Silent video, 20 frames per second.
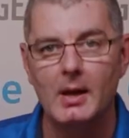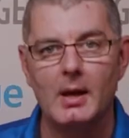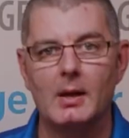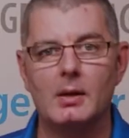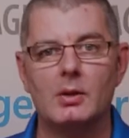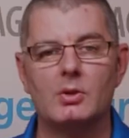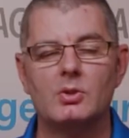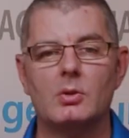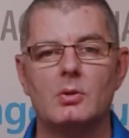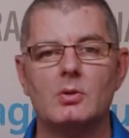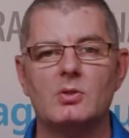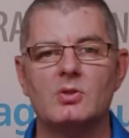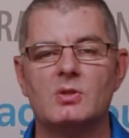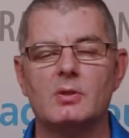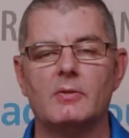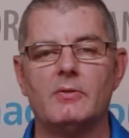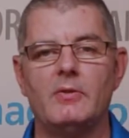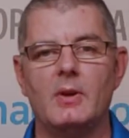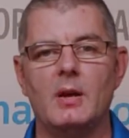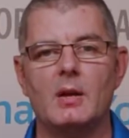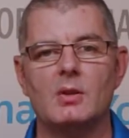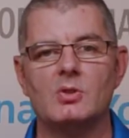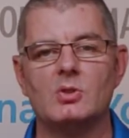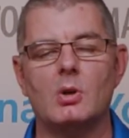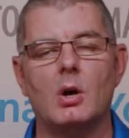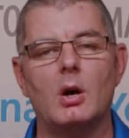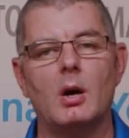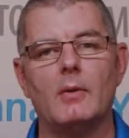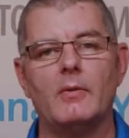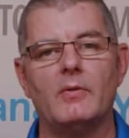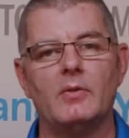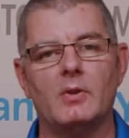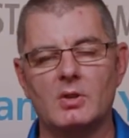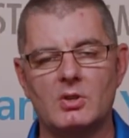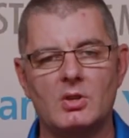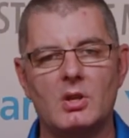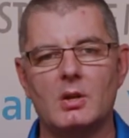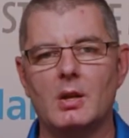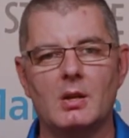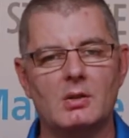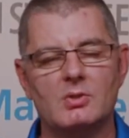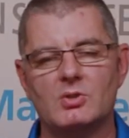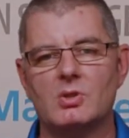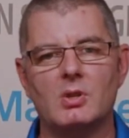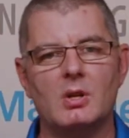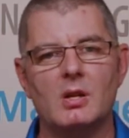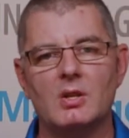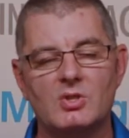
and it turns the fans off. It's